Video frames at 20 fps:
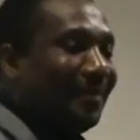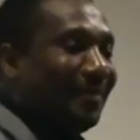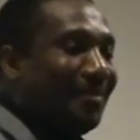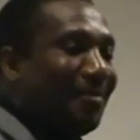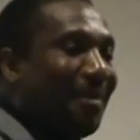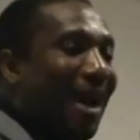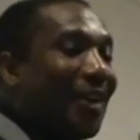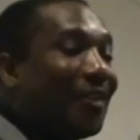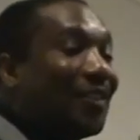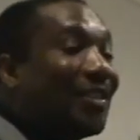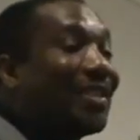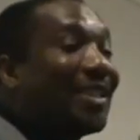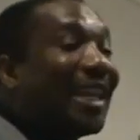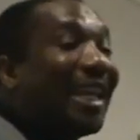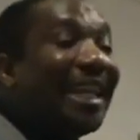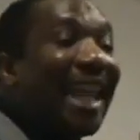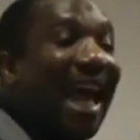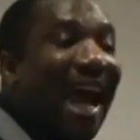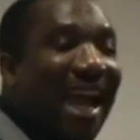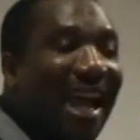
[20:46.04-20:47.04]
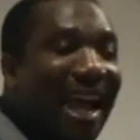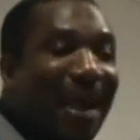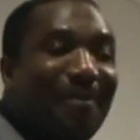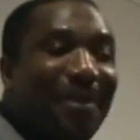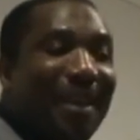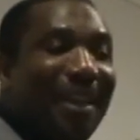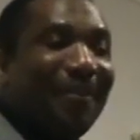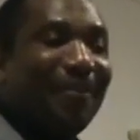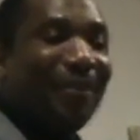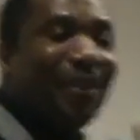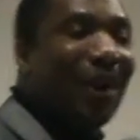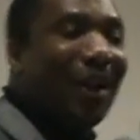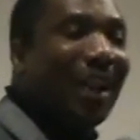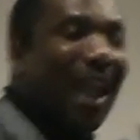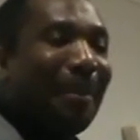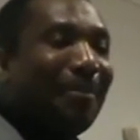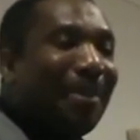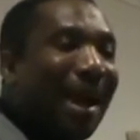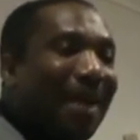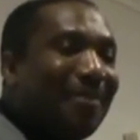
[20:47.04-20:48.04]
Mount Sinai. I believe you all
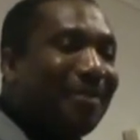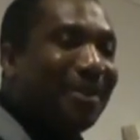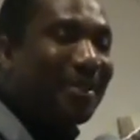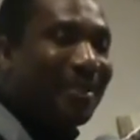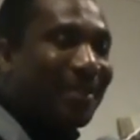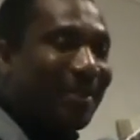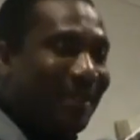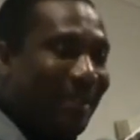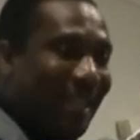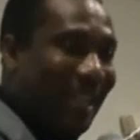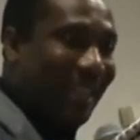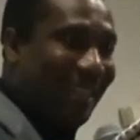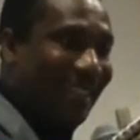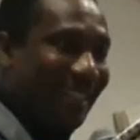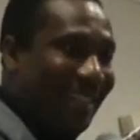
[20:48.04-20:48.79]
are Bible students.